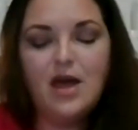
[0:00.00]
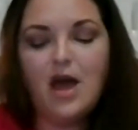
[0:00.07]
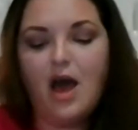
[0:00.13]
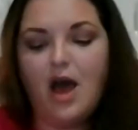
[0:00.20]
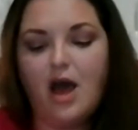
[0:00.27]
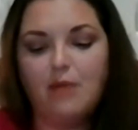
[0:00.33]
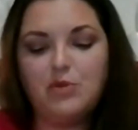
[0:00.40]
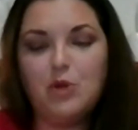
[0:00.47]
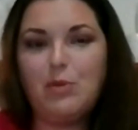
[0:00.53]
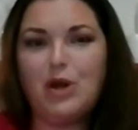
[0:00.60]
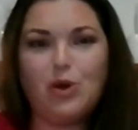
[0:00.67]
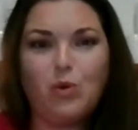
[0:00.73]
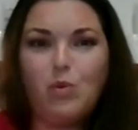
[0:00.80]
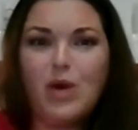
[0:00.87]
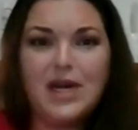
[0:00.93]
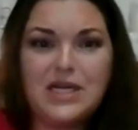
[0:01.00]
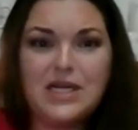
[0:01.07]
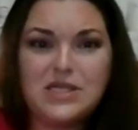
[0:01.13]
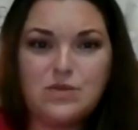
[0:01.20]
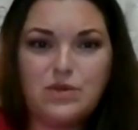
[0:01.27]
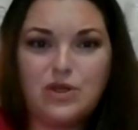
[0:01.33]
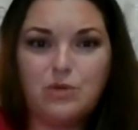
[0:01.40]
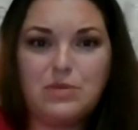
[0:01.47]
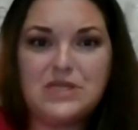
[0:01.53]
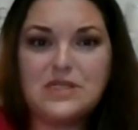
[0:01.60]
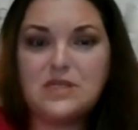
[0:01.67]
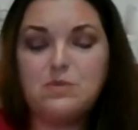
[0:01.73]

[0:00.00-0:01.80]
no matter what it is with your business,